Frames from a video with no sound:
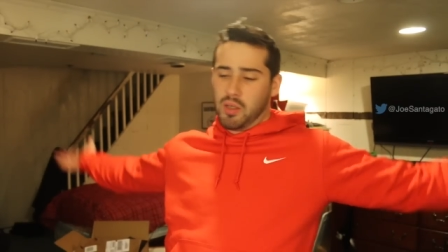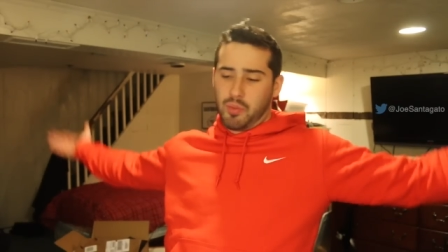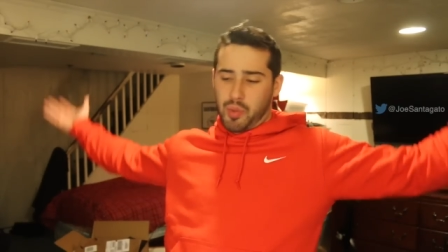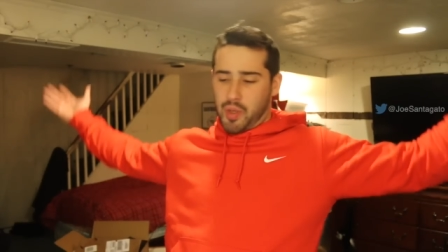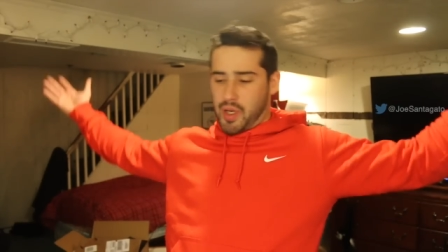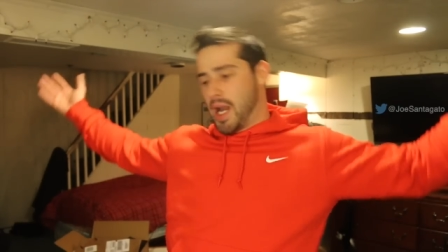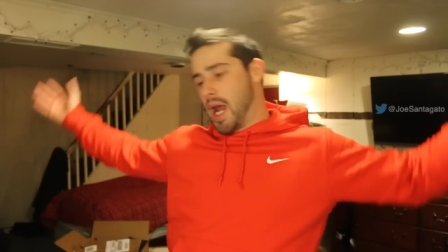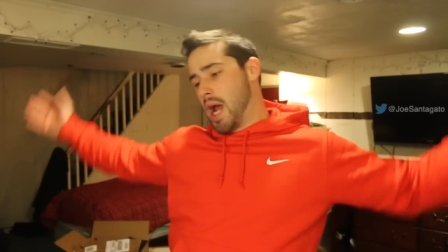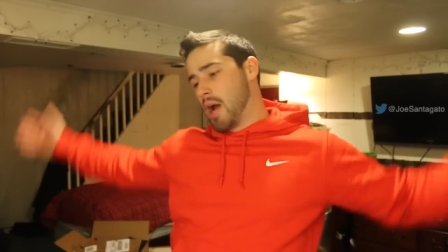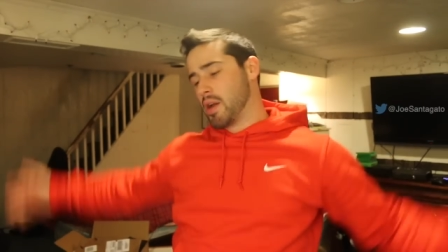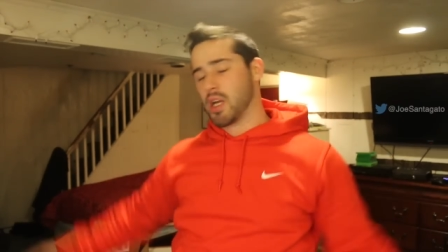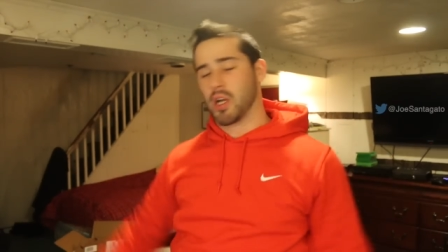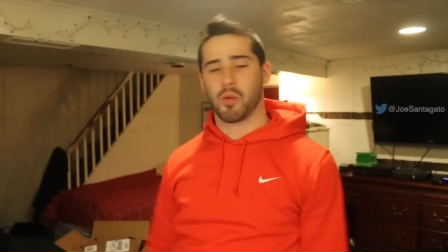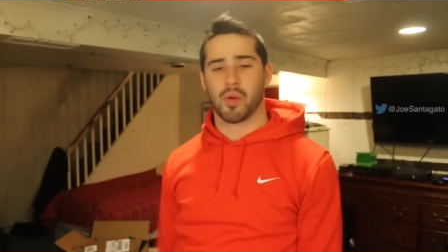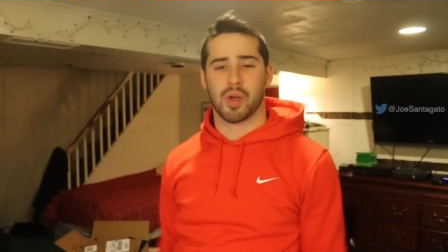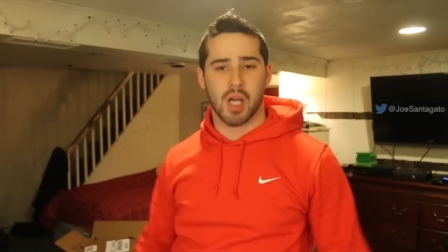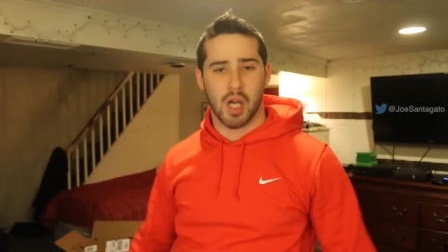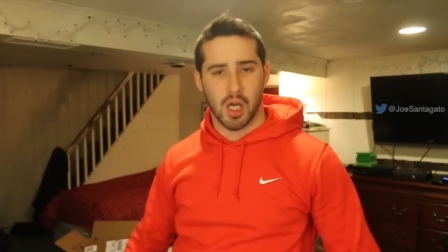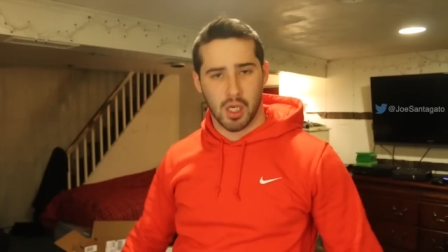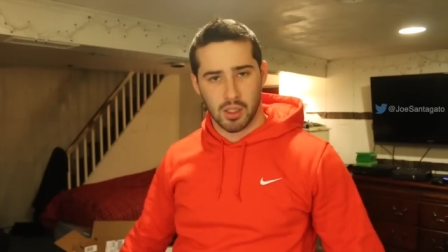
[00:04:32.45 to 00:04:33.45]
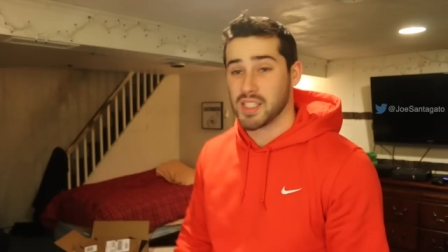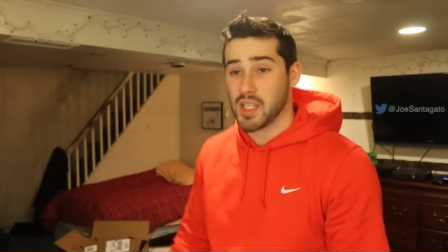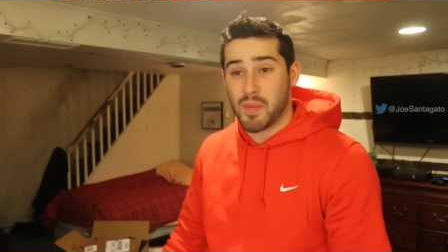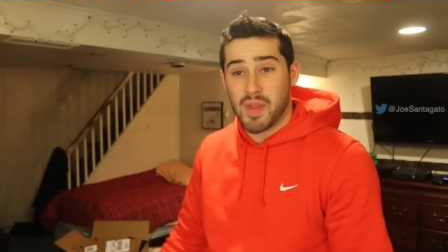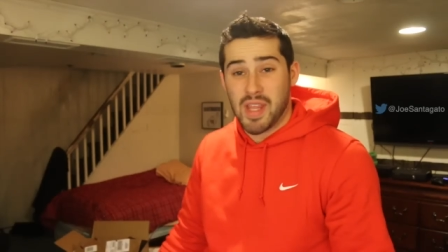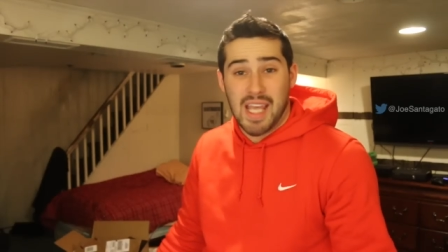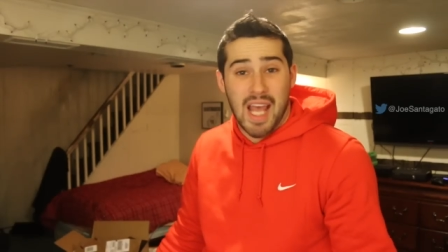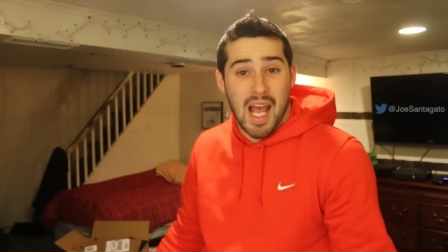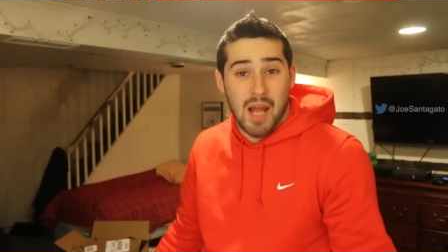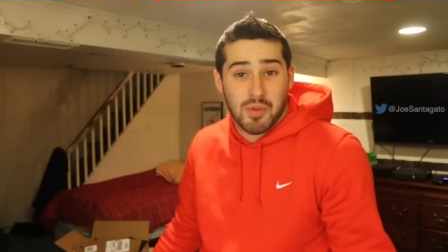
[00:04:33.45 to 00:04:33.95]
but now here we are. Some
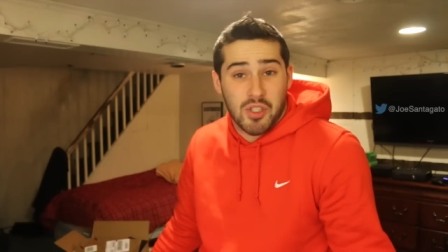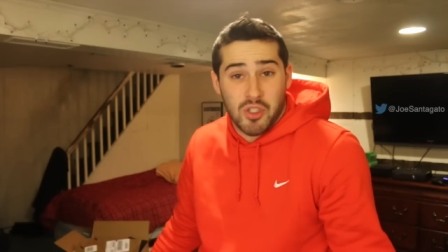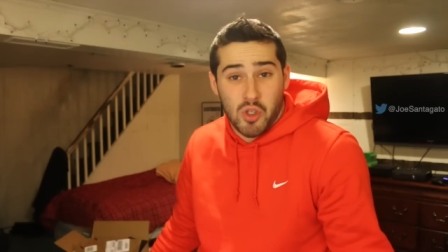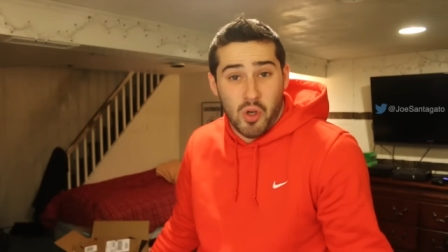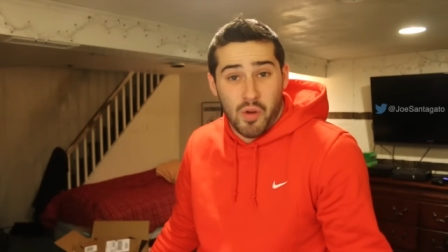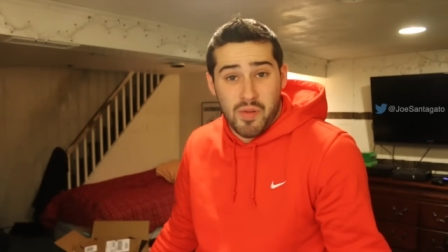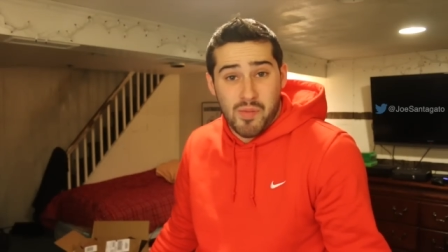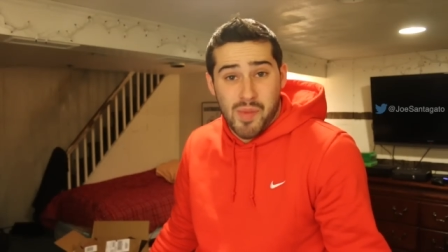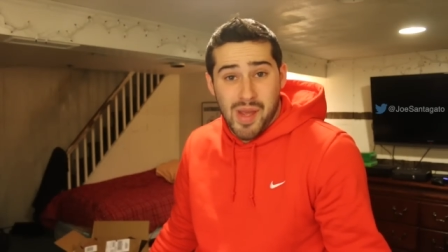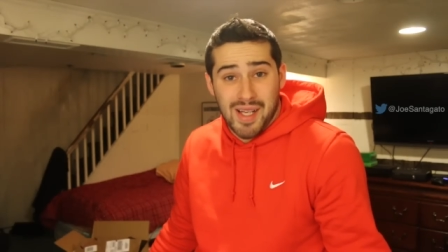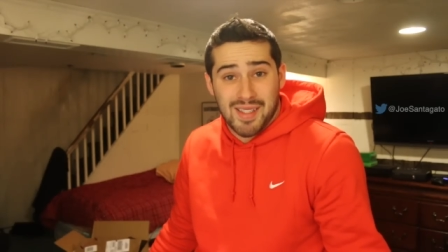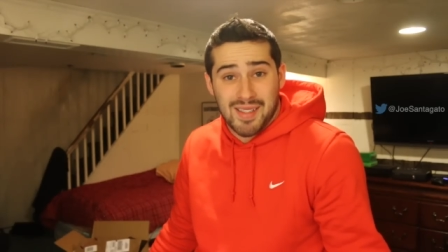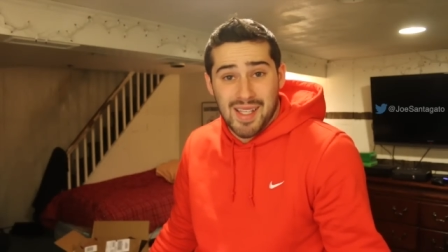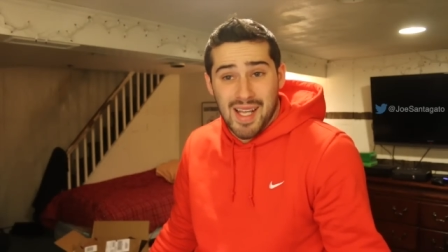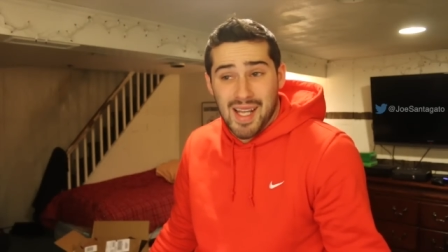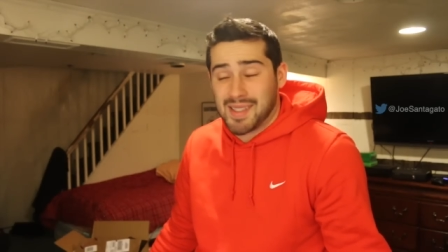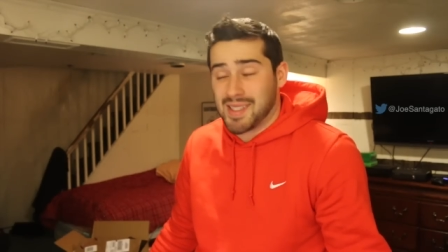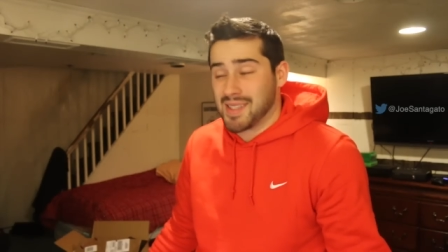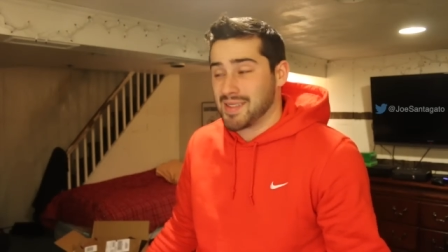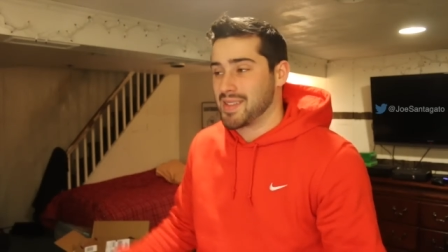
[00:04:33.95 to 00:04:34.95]
of the captions don't even make sense.